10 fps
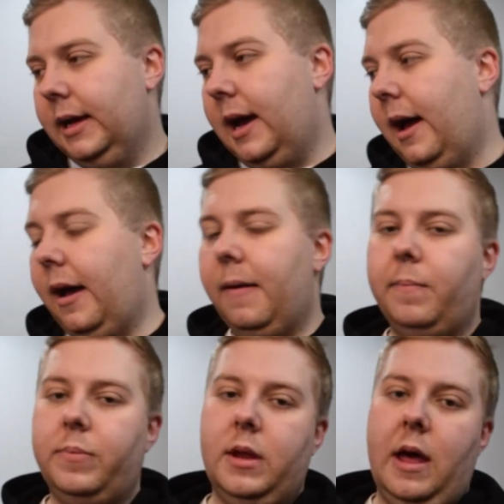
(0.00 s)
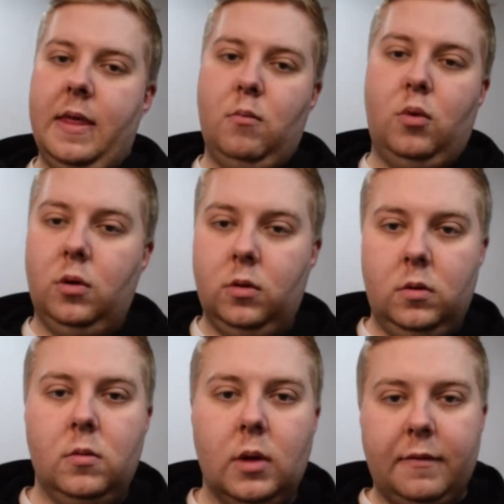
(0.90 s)
and then we'll
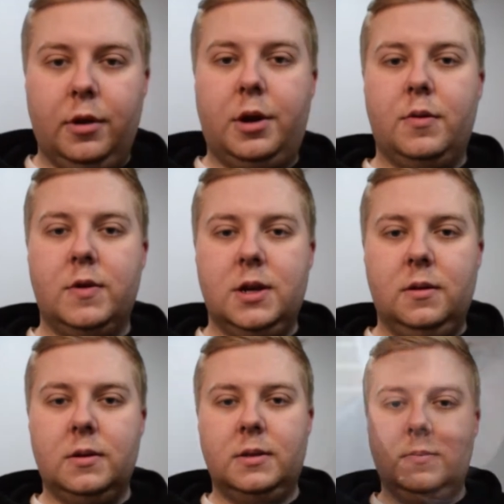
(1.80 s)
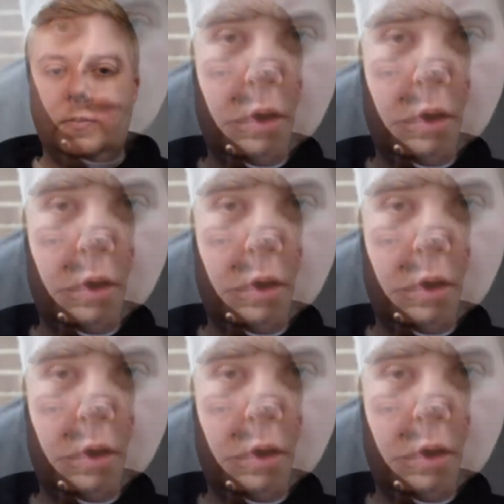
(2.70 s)
have a look at the results.